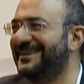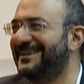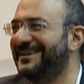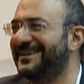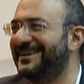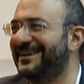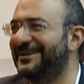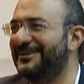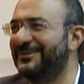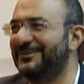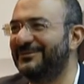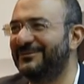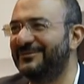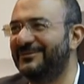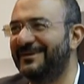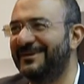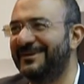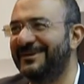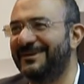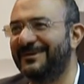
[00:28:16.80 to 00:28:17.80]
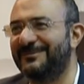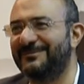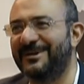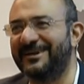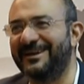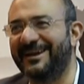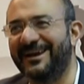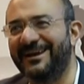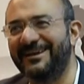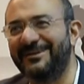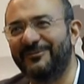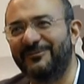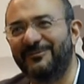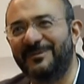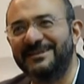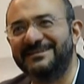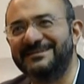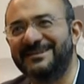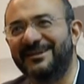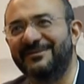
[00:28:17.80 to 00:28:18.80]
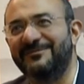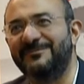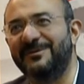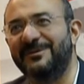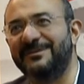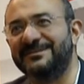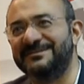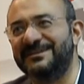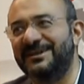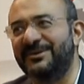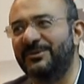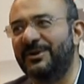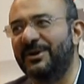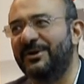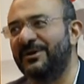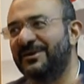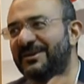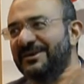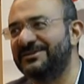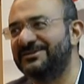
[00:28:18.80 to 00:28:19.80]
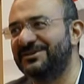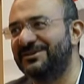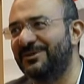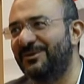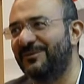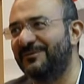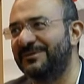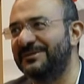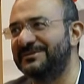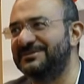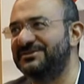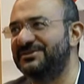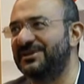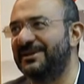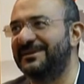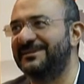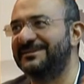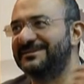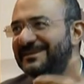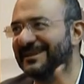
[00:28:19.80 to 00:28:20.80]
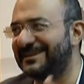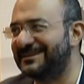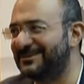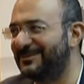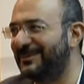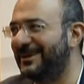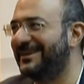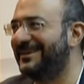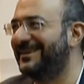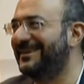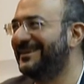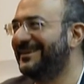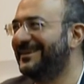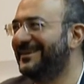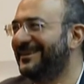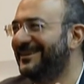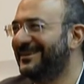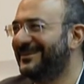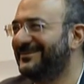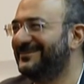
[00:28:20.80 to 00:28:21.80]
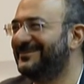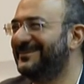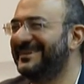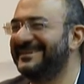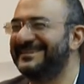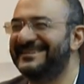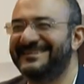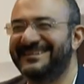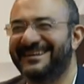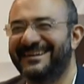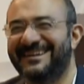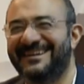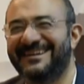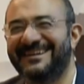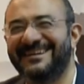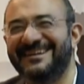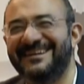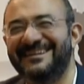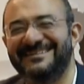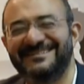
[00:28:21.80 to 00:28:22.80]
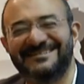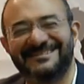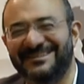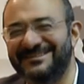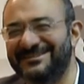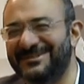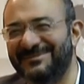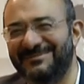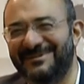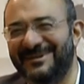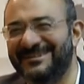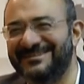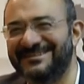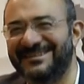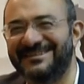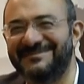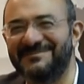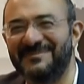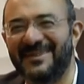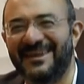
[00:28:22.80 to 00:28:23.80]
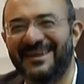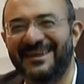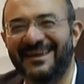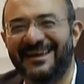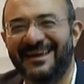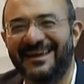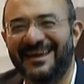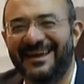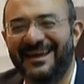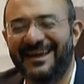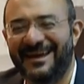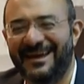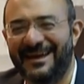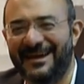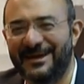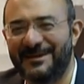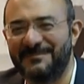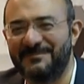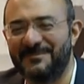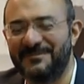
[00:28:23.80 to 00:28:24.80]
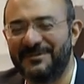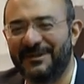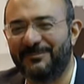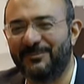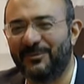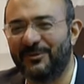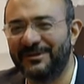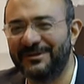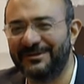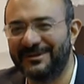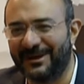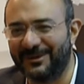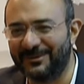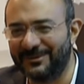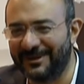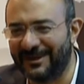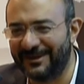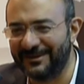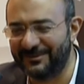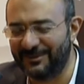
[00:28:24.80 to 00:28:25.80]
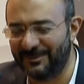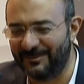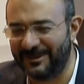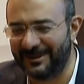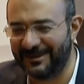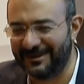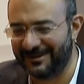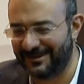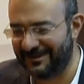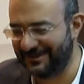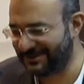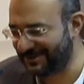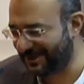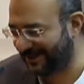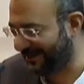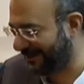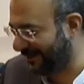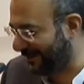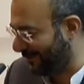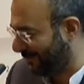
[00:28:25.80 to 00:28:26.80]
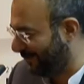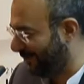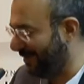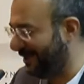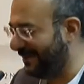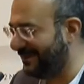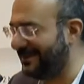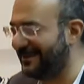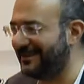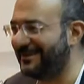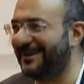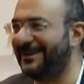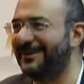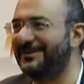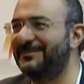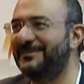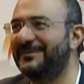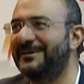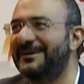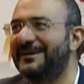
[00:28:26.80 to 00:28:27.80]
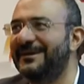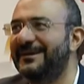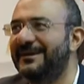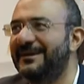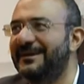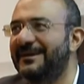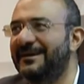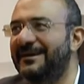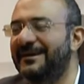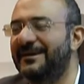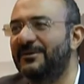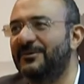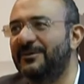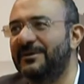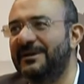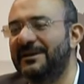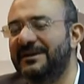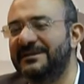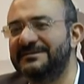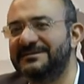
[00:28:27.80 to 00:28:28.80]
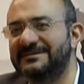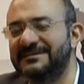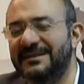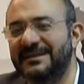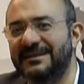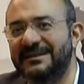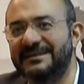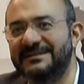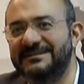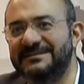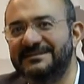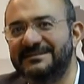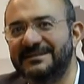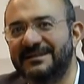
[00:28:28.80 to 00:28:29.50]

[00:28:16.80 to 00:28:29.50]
kind of running ahead of myself because the inauguration of this chair is next week, but it's such a pleasure. The point I would like to make, inshallah within the time or less, is